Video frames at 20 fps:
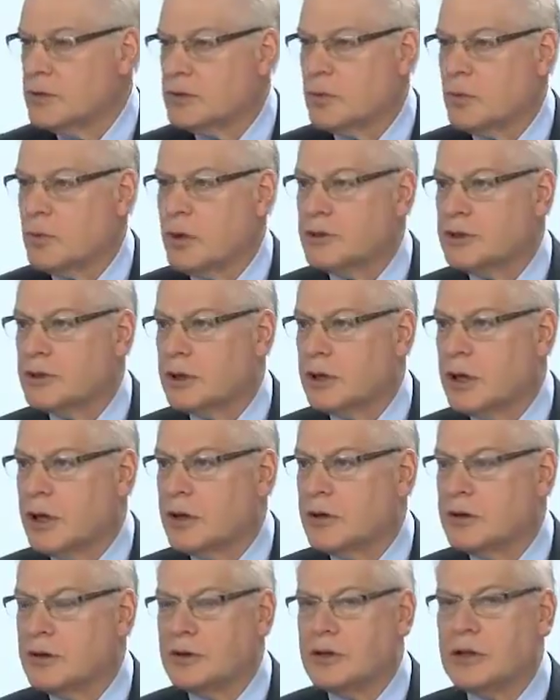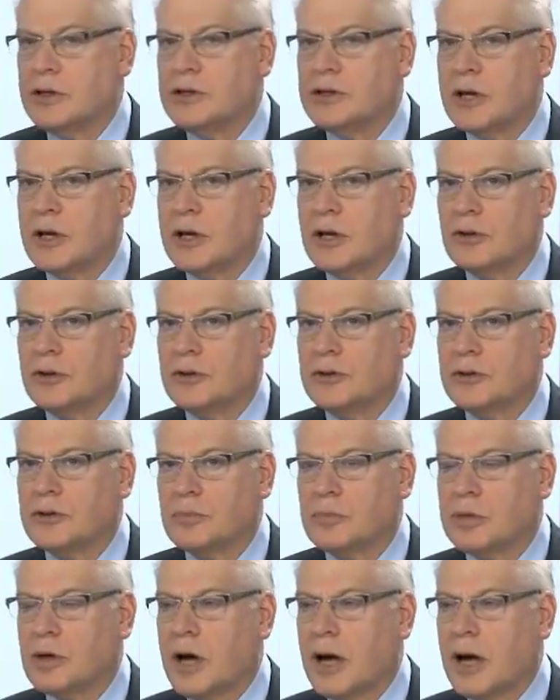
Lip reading: So once again, detailed